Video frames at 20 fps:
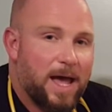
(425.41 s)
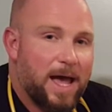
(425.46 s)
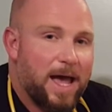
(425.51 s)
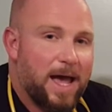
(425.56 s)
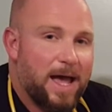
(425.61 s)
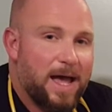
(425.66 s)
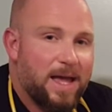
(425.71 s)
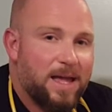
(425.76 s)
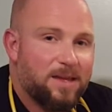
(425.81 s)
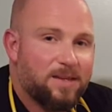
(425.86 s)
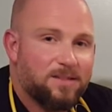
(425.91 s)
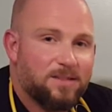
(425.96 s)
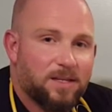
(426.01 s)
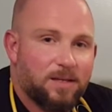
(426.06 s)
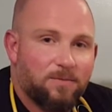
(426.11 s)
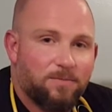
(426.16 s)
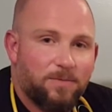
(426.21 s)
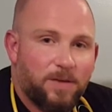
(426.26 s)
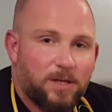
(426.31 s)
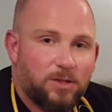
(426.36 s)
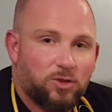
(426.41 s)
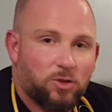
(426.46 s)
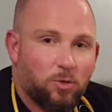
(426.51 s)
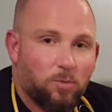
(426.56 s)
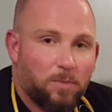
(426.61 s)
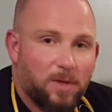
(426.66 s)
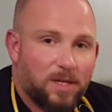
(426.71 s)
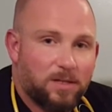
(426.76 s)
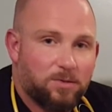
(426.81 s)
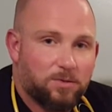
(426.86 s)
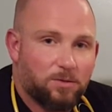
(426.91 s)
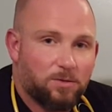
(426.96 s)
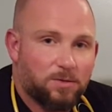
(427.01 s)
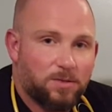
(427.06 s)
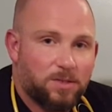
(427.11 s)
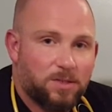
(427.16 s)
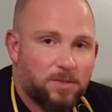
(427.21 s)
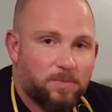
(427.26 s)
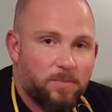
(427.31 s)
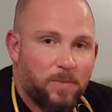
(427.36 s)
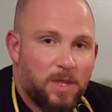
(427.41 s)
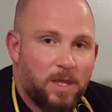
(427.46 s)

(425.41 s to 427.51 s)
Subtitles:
eyes and facial muscles.